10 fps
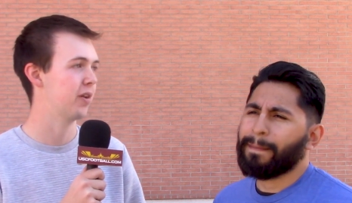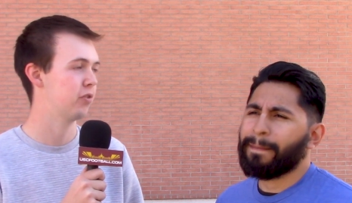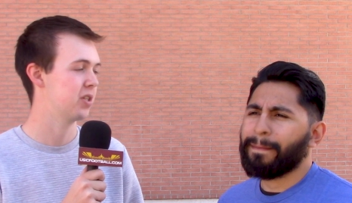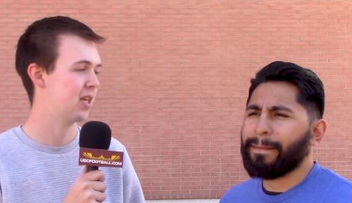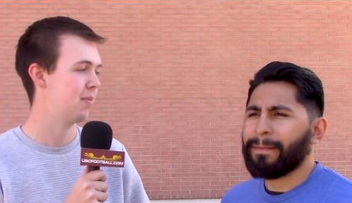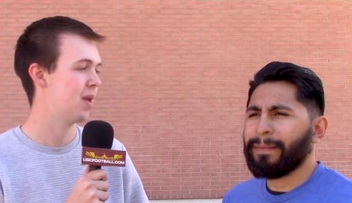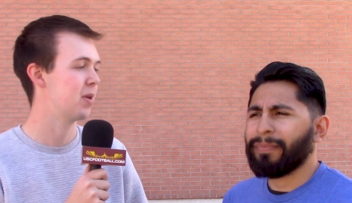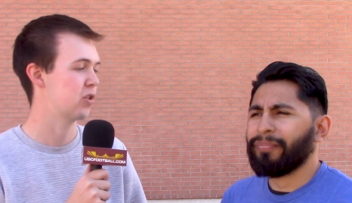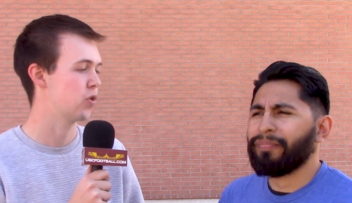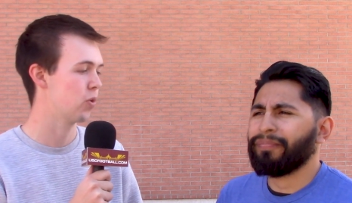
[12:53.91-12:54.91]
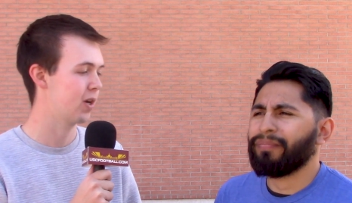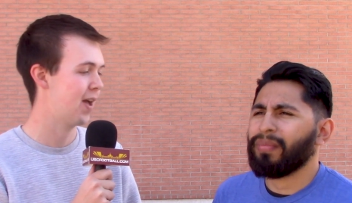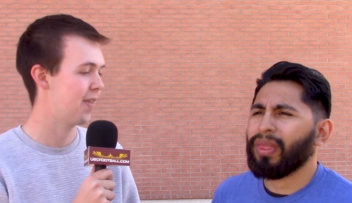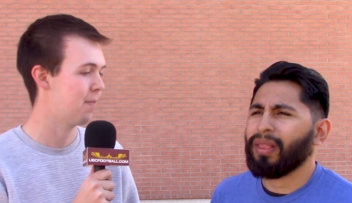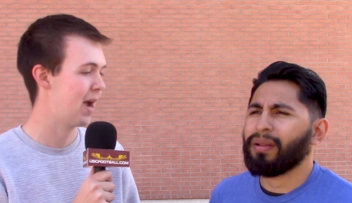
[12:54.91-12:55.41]
Speaker 1: for this game? Maybe a
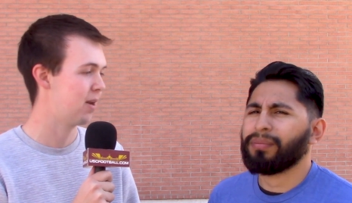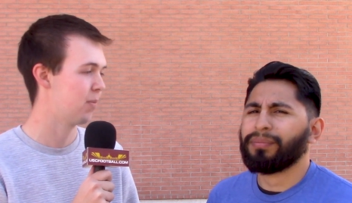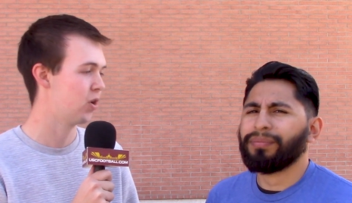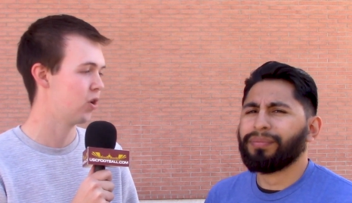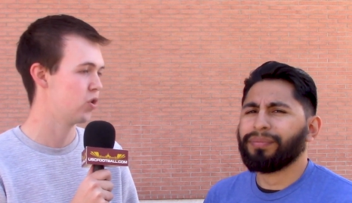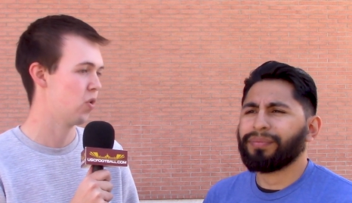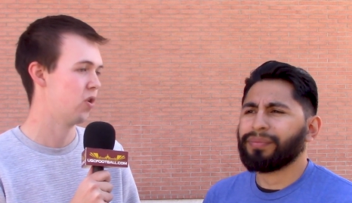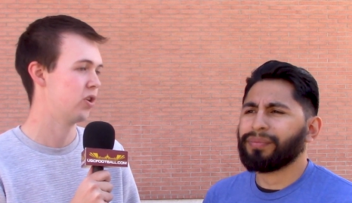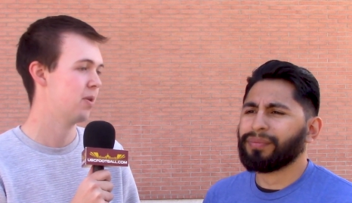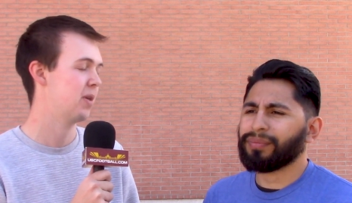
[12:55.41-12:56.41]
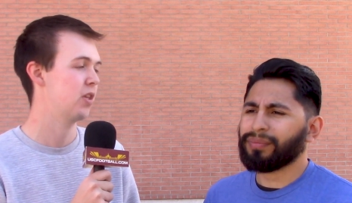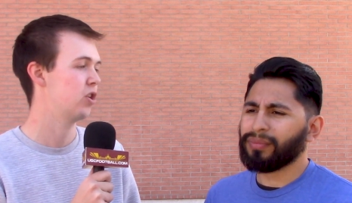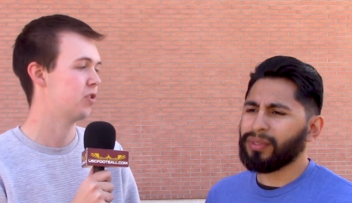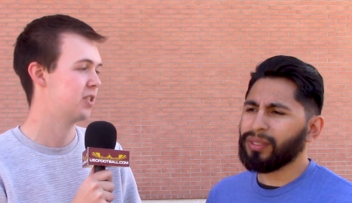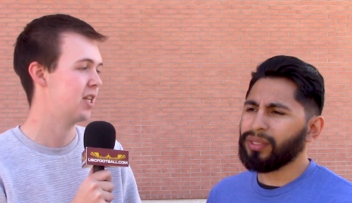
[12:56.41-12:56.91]
storyline that might emerge or something that
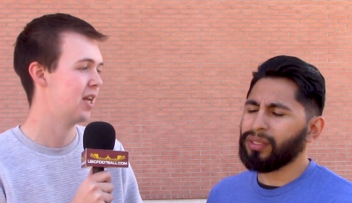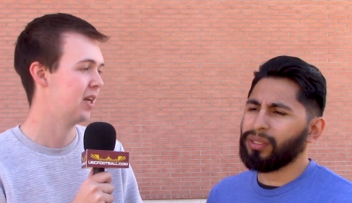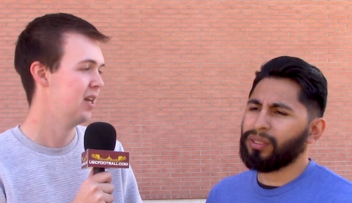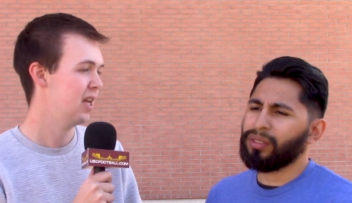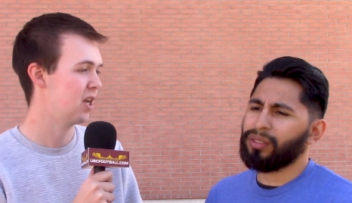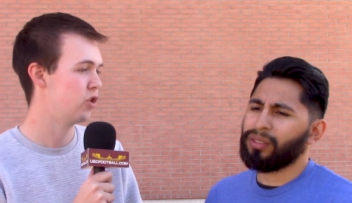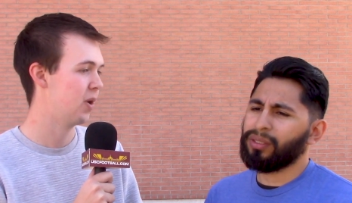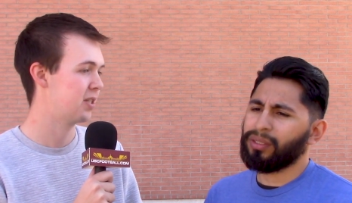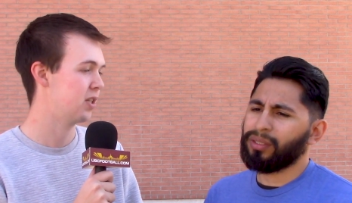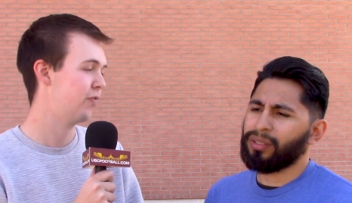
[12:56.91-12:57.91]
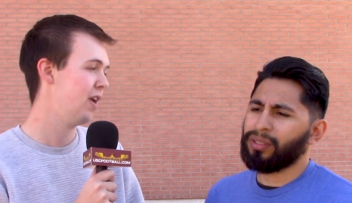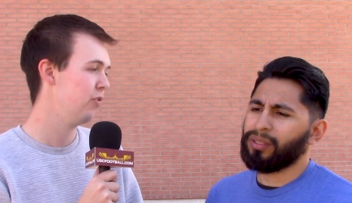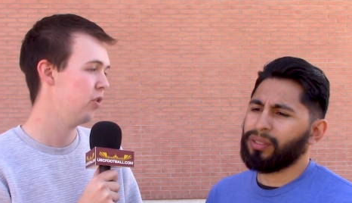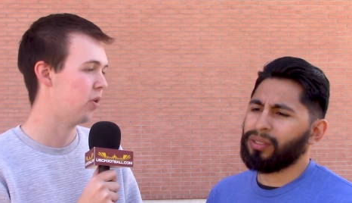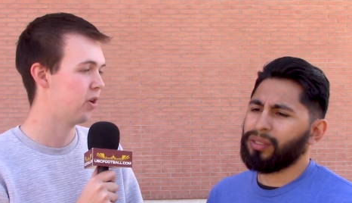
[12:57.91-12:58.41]
you're seeing in USC's
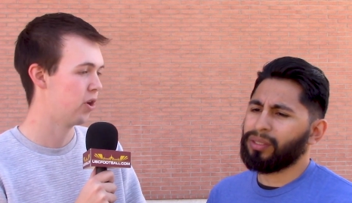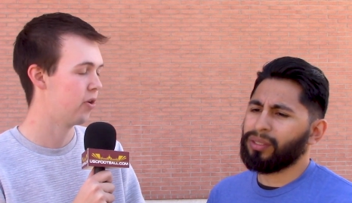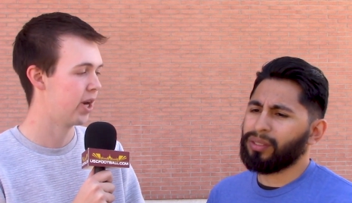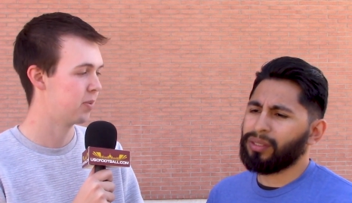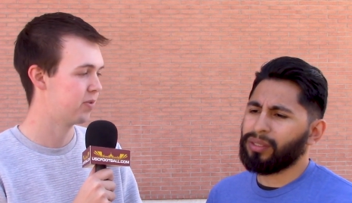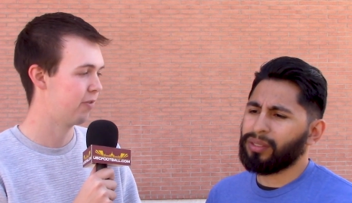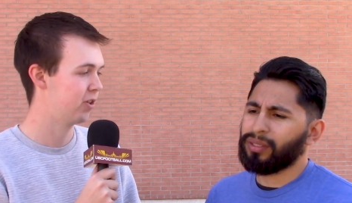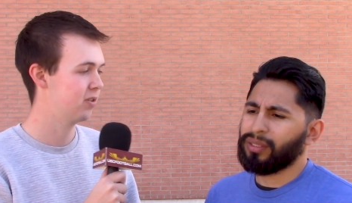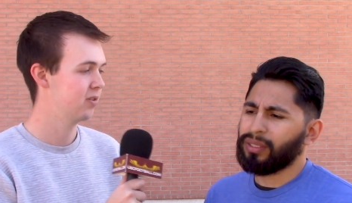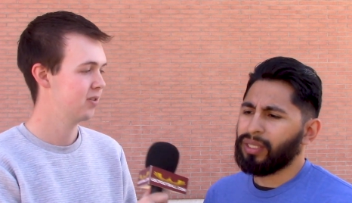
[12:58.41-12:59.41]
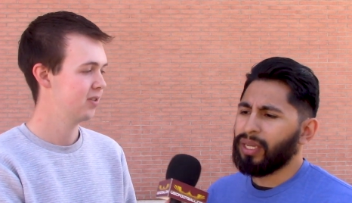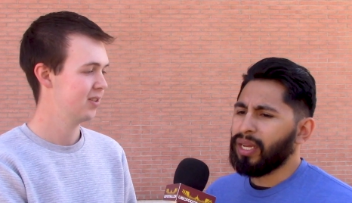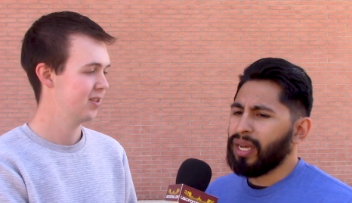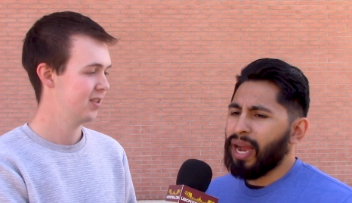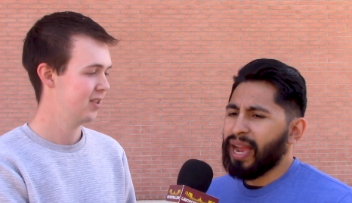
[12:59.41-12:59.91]
favor or Notre Dame's favor?
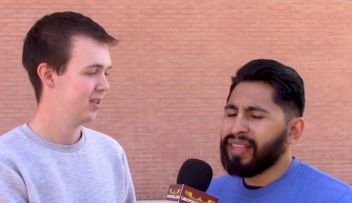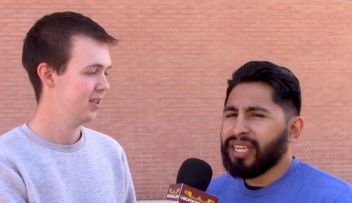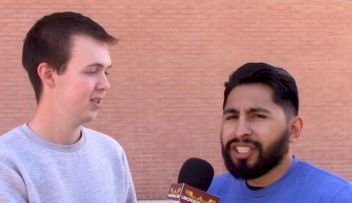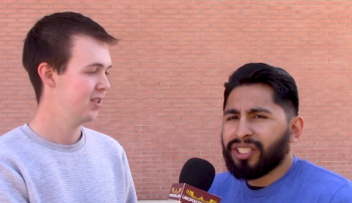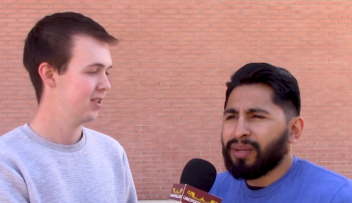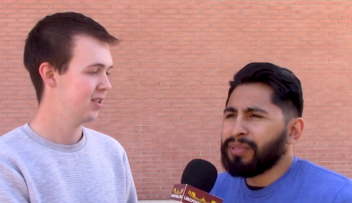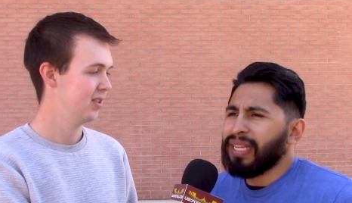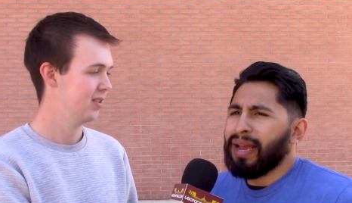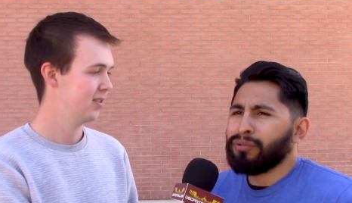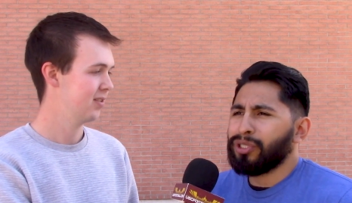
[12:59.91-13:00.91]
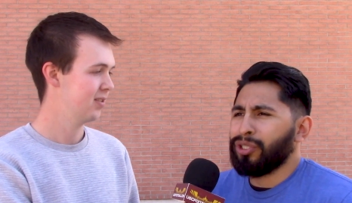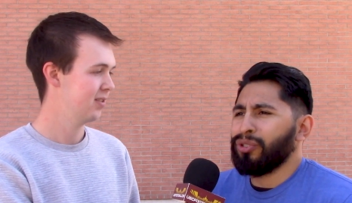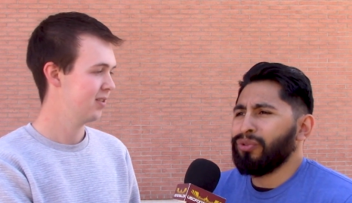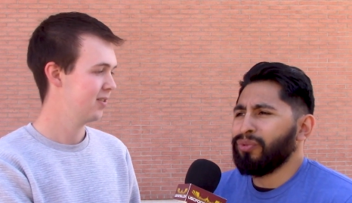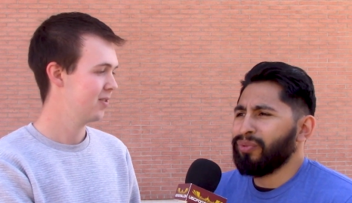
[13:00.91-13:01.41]
Speaker 2: I think it just comes down
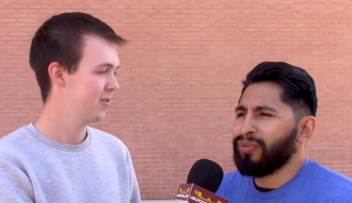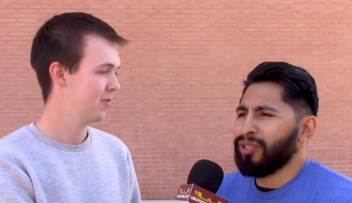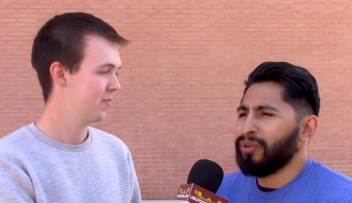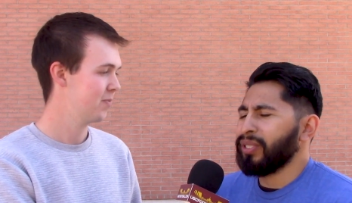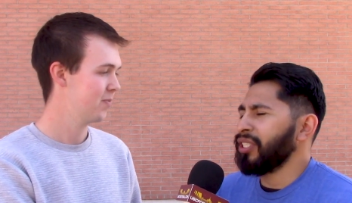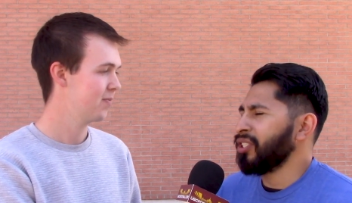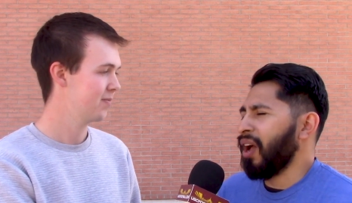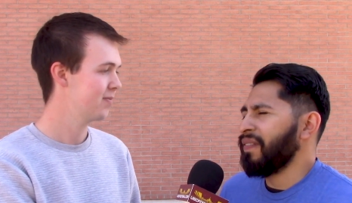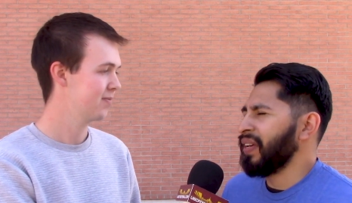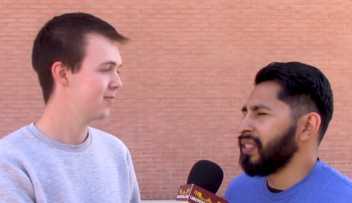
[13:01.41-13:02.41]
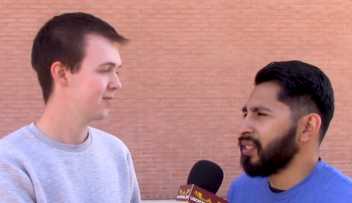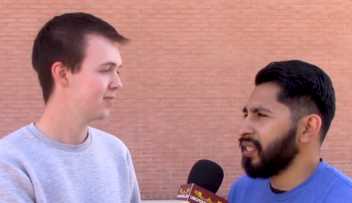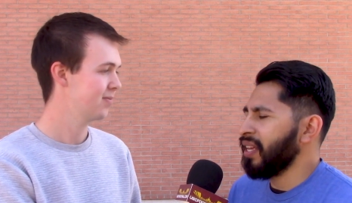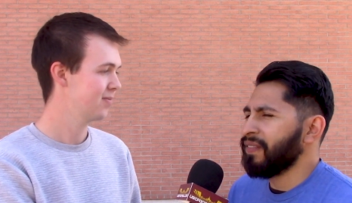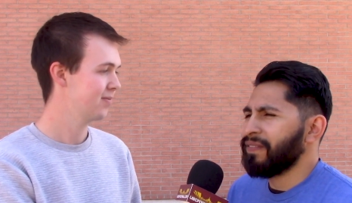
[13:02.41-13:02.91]
to USC's
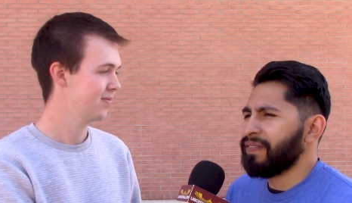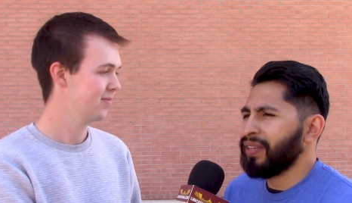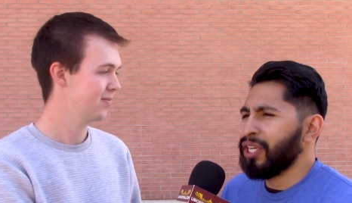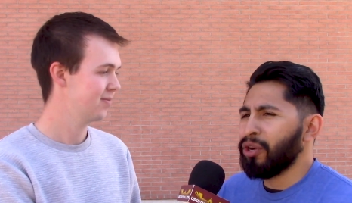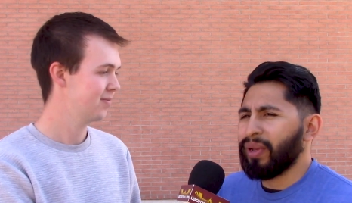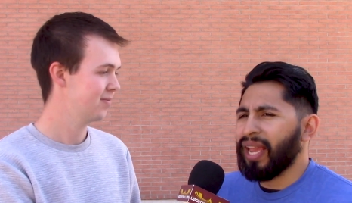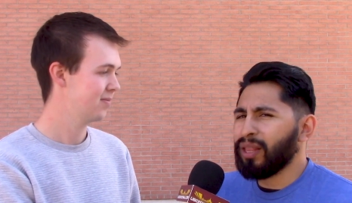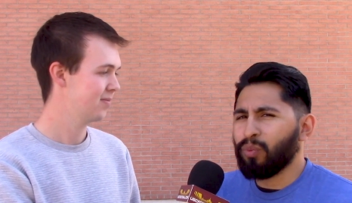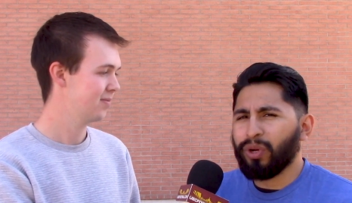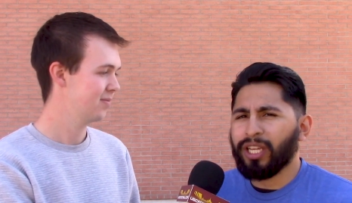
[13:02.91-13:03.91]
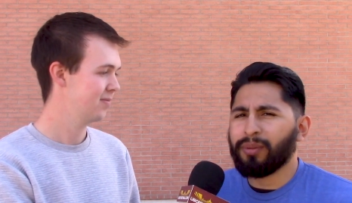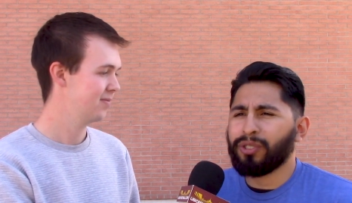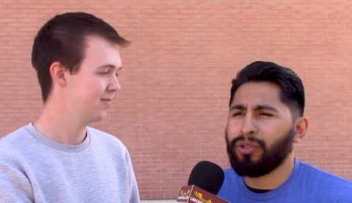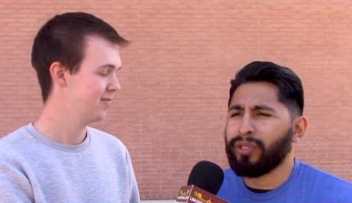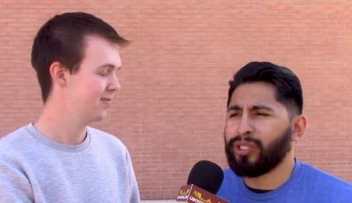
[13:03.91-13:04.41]
offense. If, you know, Caleb
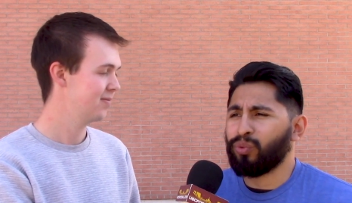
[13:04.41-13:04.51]
Williams, who is